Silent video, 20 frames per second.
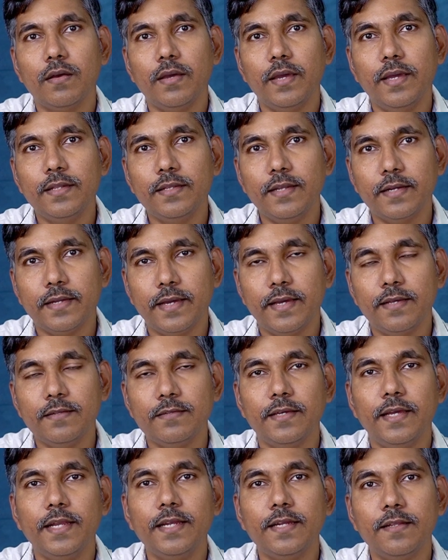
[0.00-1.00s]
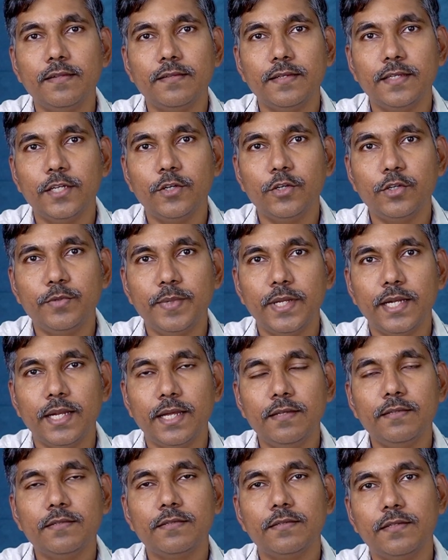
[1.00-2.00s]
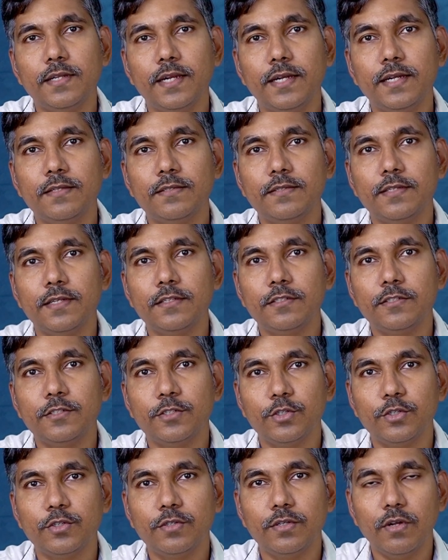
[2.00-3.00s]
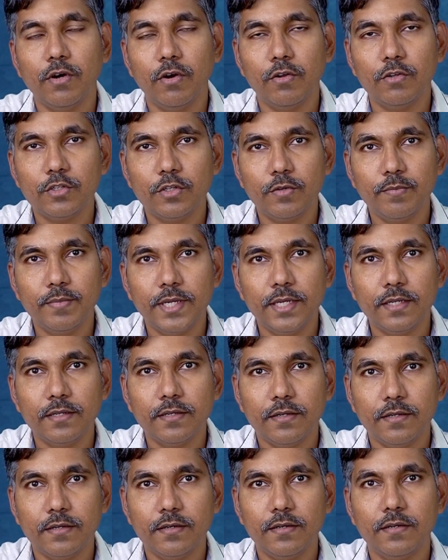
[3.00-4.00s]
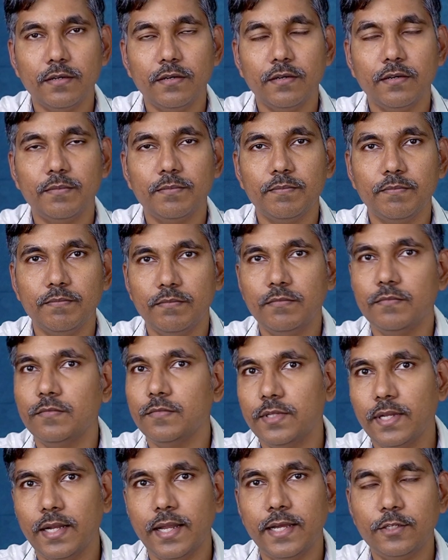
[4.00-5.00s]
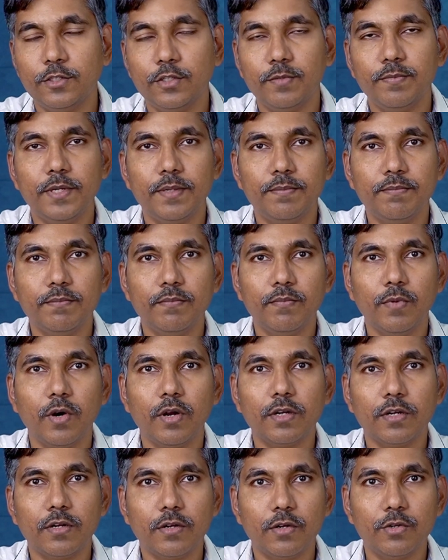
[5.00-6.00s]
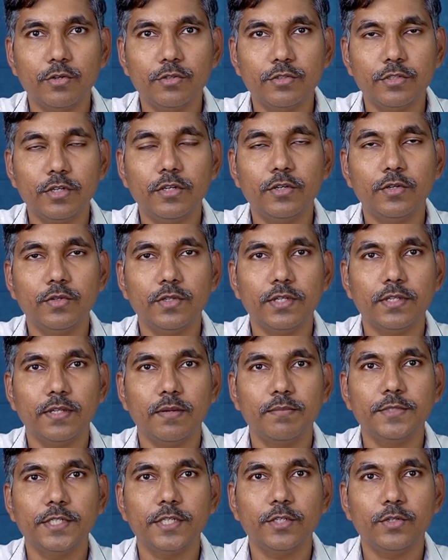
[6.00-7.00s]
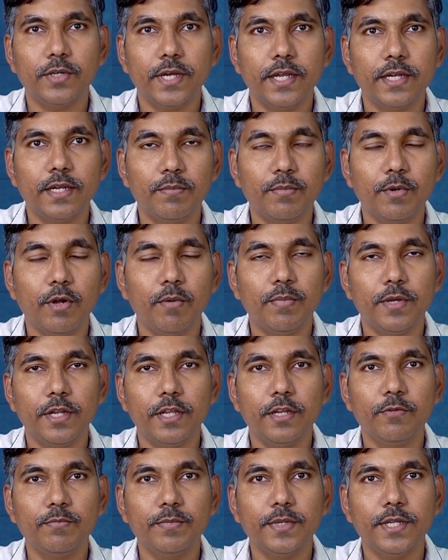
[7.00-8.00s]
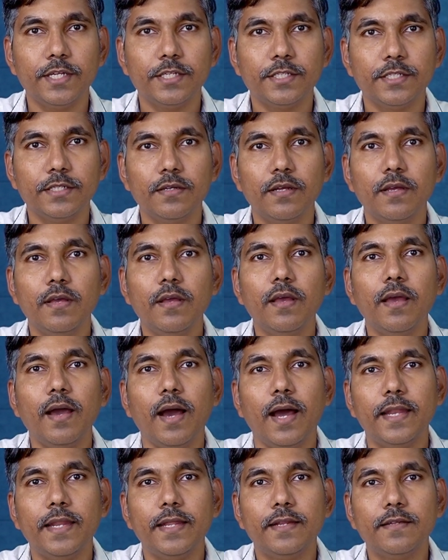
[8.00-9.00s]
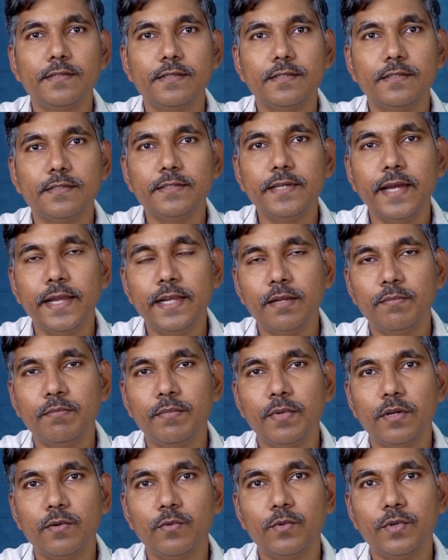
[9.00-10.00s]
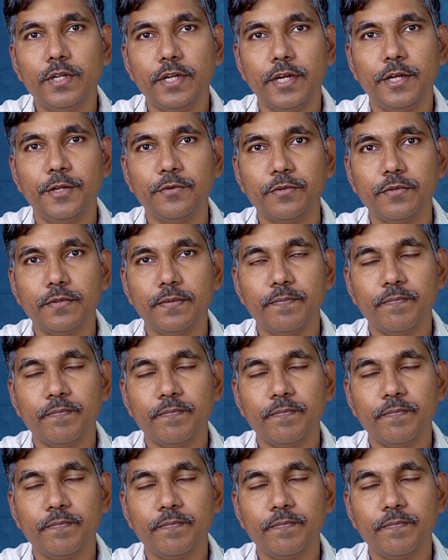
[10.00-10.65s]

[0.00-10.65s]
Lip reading: In that case, intensity would be less. The distance should also be, the light should be brought closer to the subject to get a proper illumination, and hence its guide number would reduce.